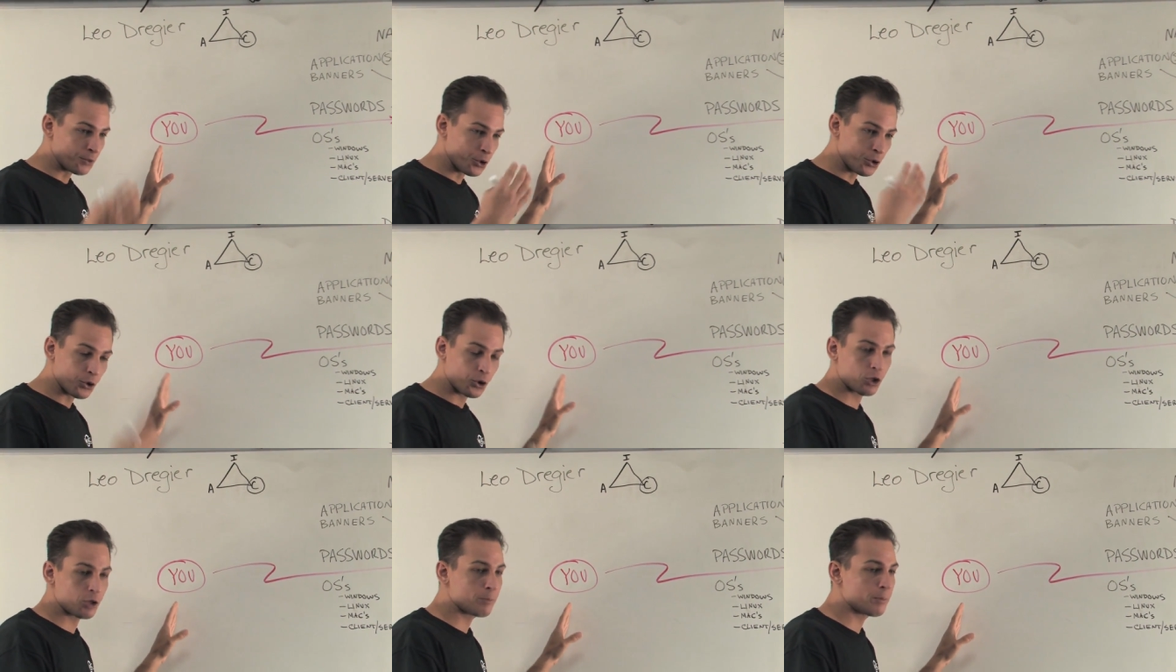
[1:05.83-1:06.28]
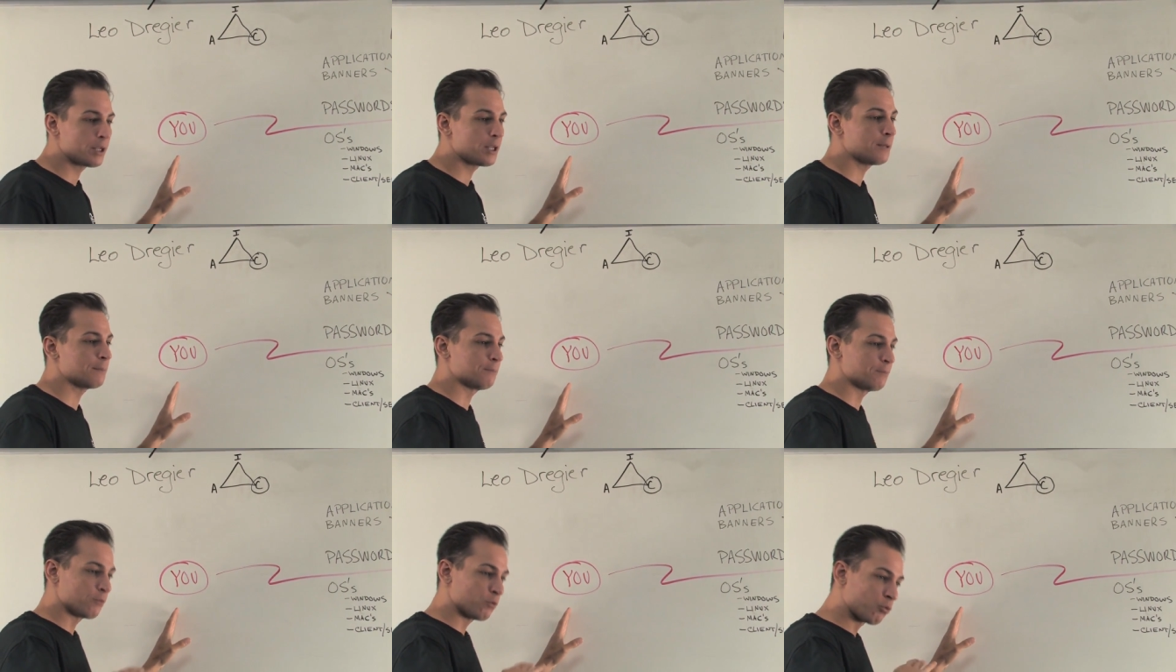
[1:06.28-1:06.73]
you're going to
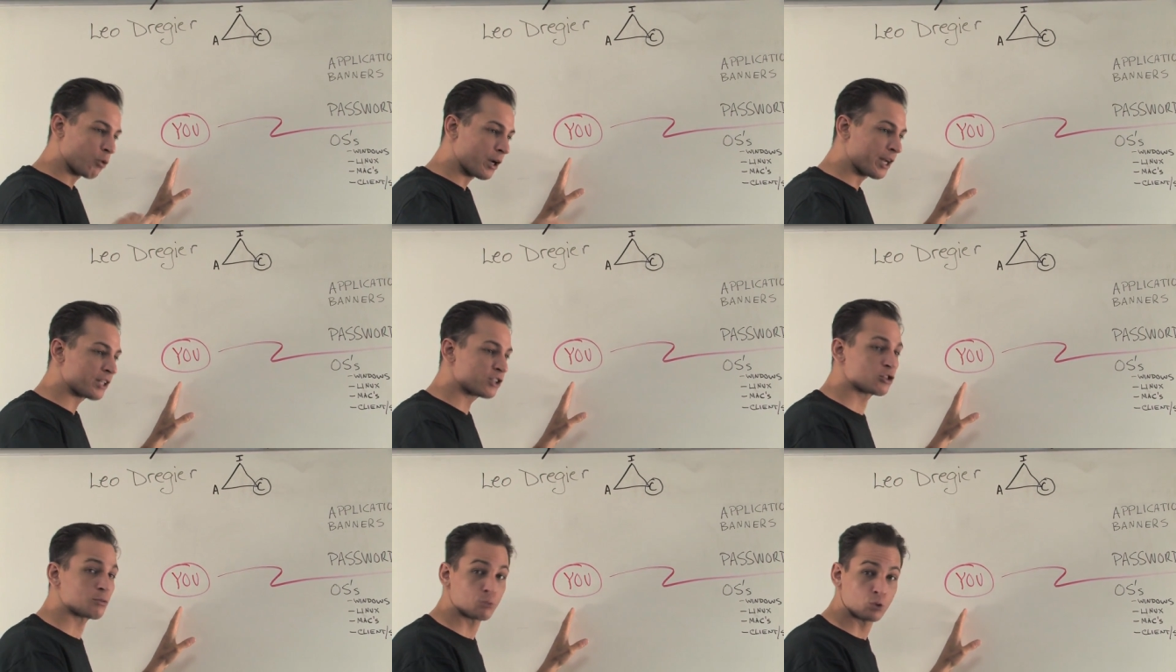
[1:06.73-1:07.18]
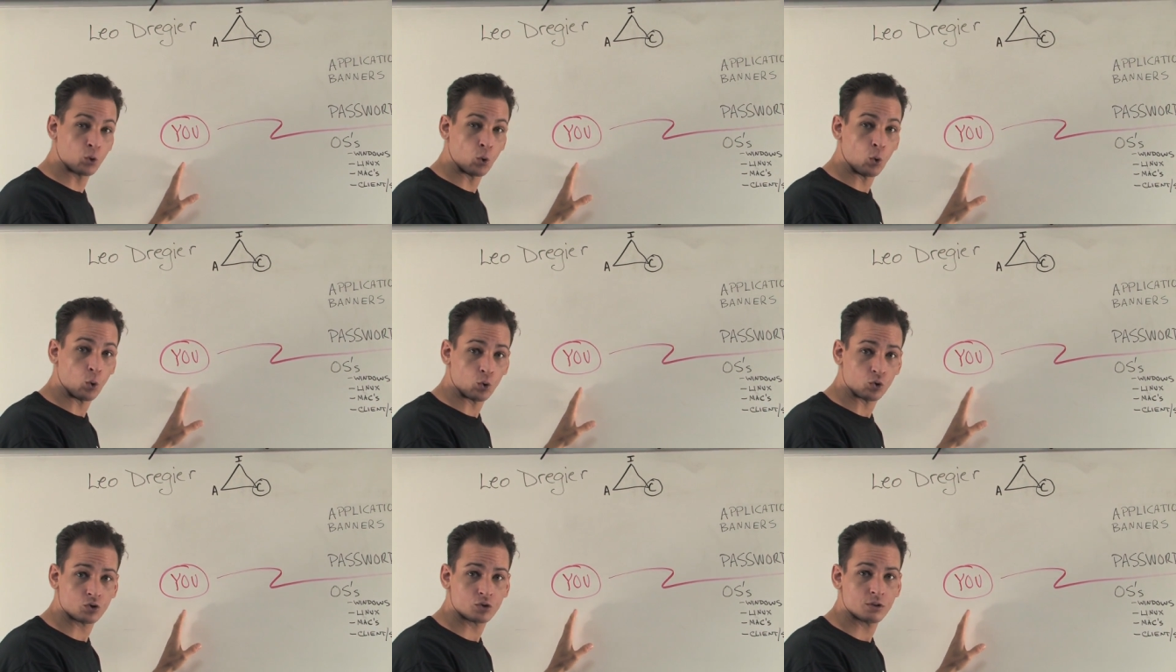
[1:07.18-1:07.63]
be running some
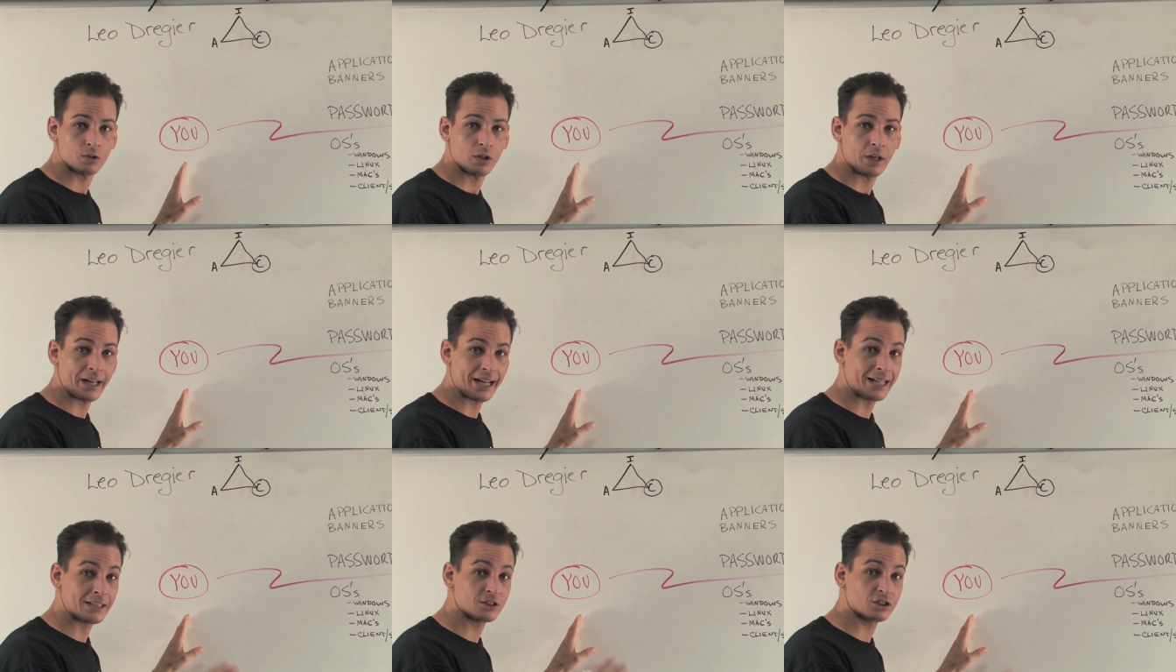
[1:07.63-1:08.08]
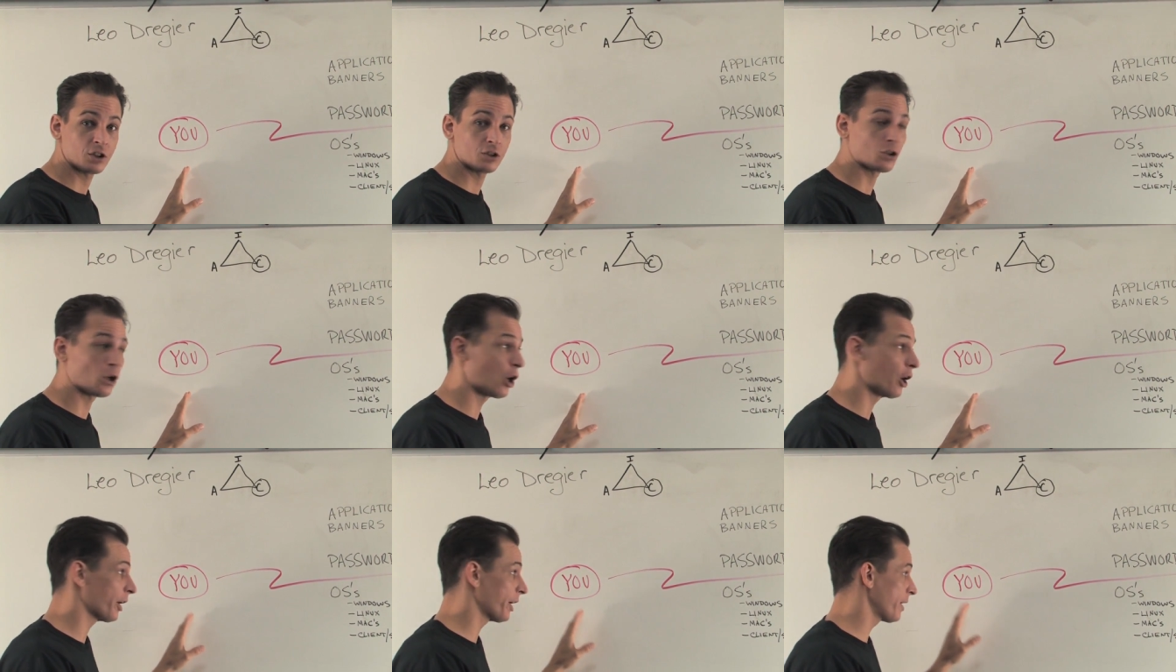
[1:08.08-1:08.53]
tools against the
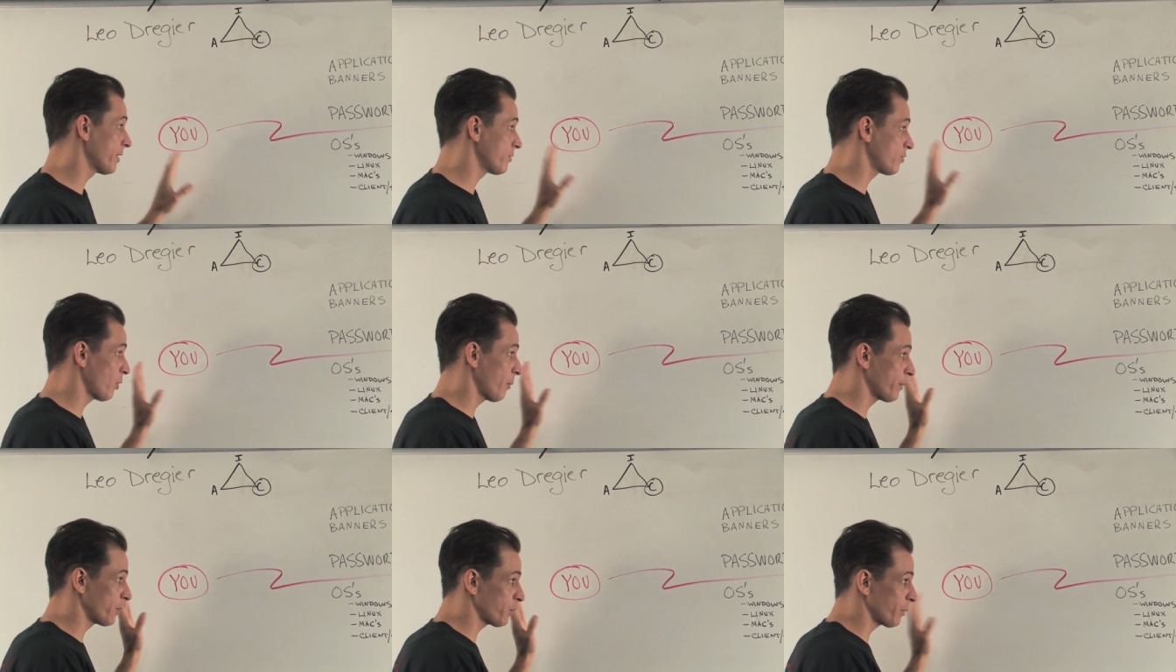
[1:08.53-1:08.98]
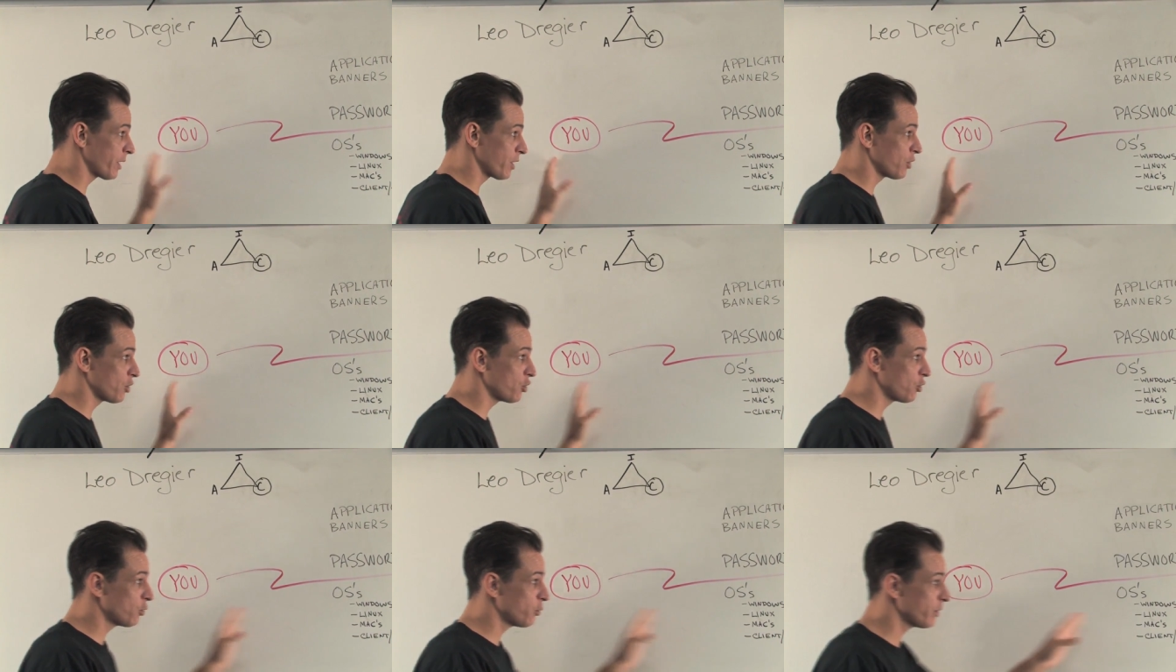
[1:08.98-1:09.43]
target. So between
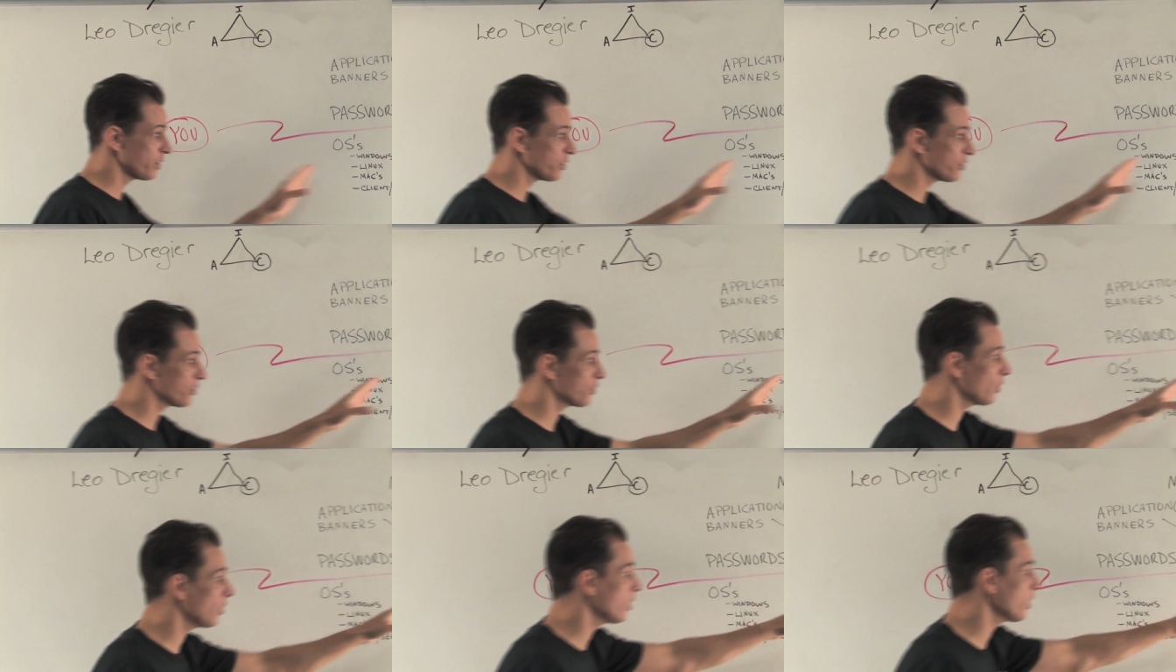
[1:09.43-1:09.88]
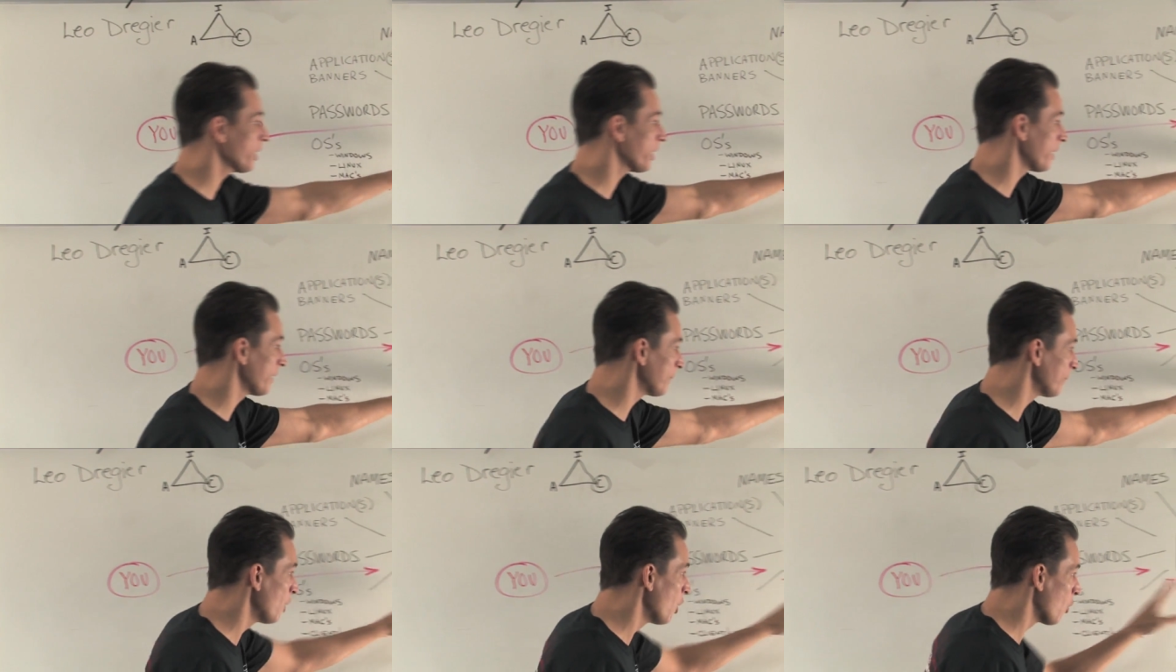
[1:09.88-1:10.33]
you and your
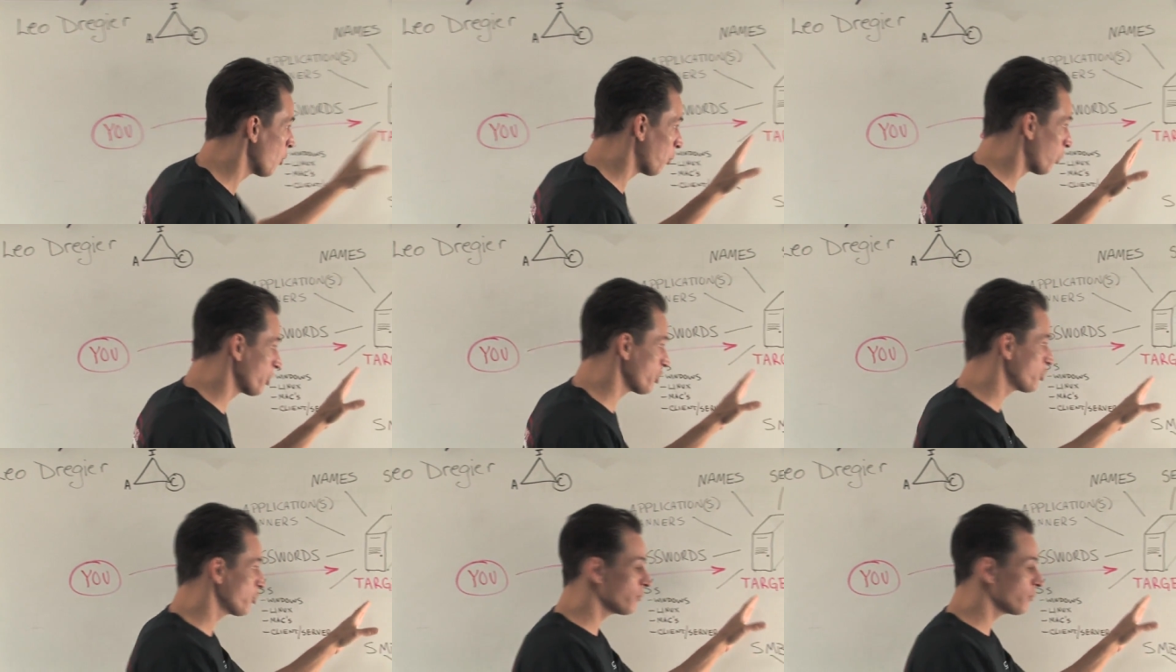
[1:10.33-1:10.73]
target, once you